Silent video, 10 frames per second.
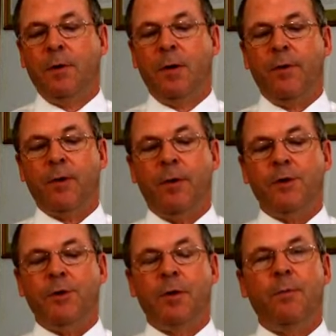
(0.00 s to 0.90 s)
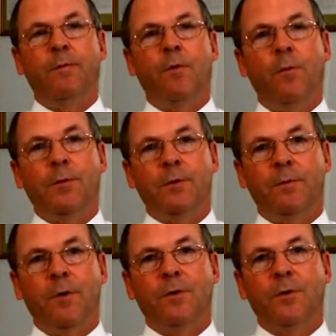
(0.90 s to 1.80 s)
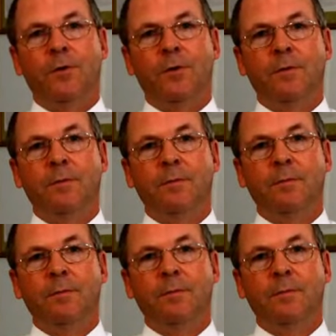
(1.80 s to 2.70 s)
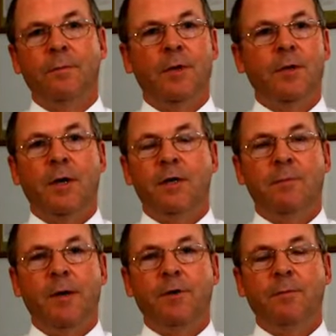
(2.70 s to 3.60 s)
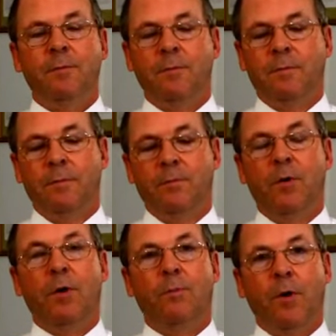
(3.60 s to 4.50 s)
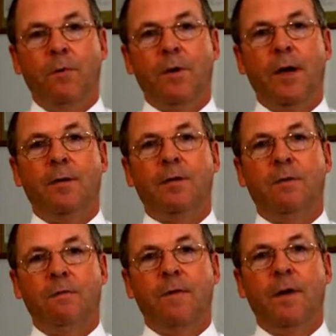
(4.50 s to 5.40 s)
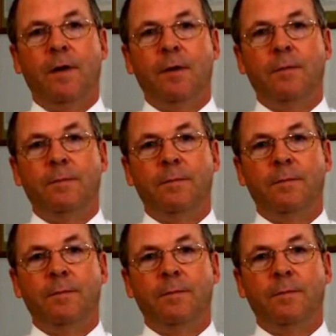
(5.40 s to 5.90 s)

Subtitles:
direct relation to the performance of doctors? These guys manage them. Well, on both counts they've failed.